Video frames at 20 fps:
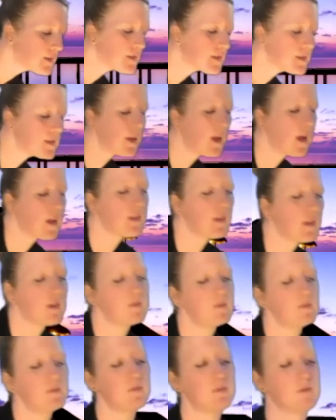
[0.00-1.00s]
together.
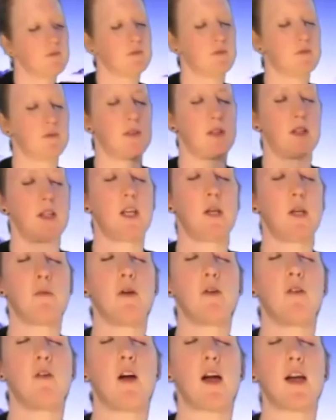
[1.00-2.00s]
Keep
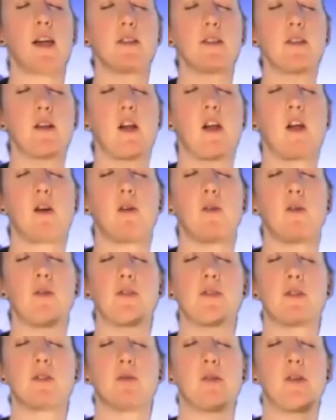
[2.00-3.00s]
your eyes
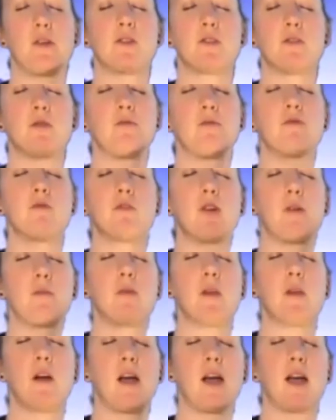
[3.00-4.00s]
closed. I want you to rub
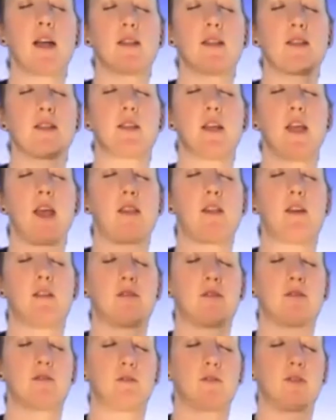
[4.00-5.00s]
your hands together,
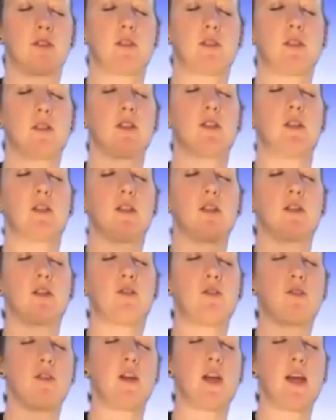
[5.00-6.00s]

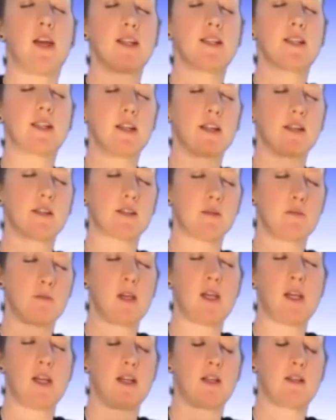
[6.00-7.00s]
creating some
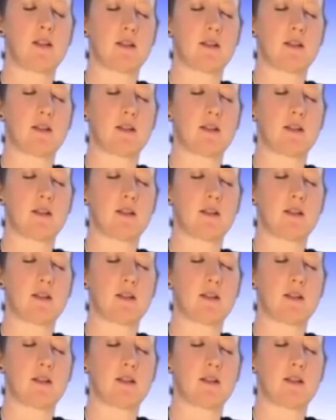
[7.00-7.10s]
heat,